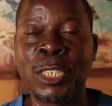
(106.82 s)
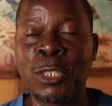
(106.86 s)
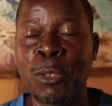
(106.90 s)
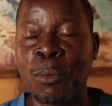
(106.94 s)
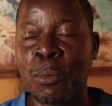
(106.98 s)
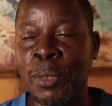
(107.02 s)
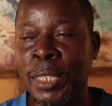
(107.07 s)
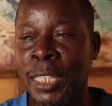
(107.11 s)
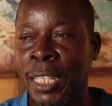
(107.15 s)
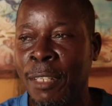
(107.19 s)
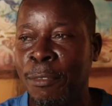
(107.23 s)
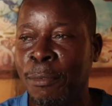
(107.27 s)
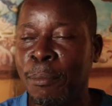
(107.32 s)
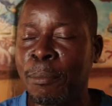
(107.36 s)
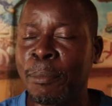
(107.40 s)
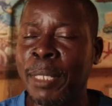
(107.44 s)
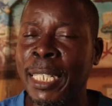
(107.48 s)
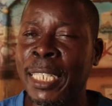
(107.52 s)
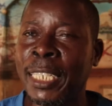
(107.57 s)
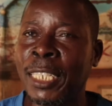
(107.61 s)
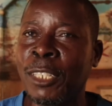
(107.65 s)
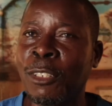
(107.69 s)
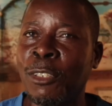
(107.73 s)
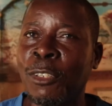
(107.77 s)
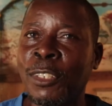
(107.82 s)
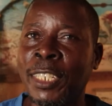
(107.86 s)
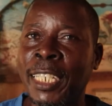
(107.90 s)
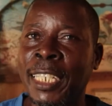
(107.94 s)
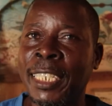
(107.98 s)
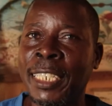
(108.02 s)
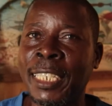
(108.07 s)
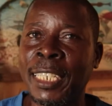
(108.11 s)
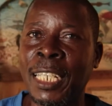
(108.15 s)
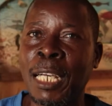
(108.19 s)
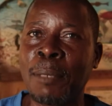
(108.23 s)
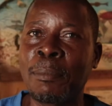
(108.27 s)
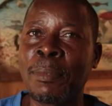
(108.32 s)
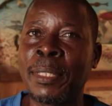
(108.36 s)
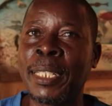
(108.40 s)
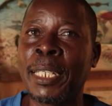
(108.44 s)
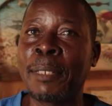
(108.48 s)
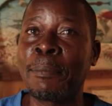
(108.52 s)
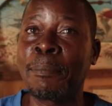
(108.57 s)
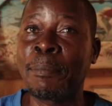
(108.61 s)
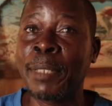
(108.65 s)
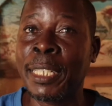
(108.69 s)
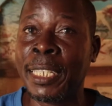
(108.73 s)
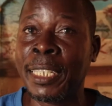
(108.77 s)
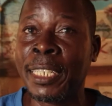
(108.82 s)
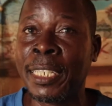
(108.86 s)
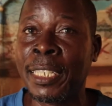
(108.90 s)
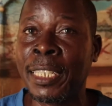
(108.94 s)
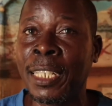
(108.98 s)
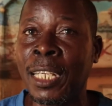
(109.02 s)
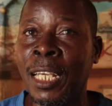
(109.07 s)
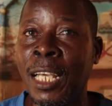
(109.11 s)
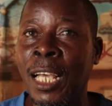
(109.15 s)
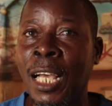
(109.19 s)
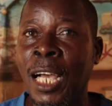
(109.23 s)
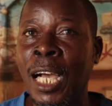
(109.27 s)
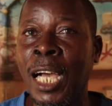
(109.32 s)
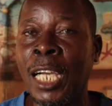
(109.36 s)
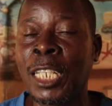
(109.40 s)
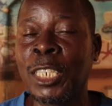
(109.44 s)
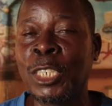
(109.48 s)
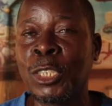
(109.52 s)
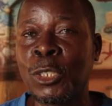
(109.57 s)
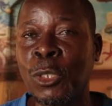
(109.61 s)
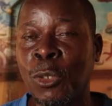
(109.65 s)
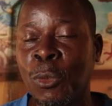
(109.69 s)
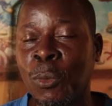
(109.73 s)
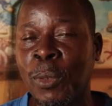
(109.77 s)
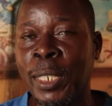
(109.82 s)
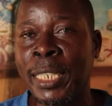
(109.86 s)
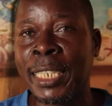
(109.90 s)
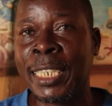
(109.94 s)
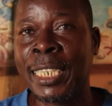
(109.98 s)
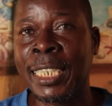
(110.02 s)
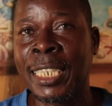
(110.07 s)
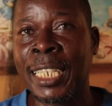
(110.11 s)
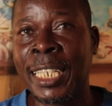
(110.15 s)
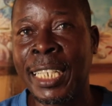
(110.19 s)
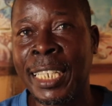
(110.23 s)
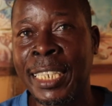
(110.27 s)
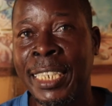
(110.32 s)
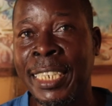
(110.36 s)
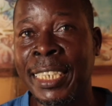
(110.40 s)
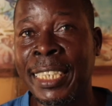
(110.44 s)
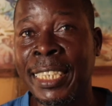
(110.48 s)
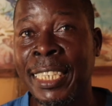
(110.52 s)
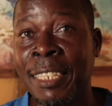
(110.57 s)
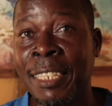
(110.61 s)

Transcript: So we have many coconut crab then big. I saw one here, it is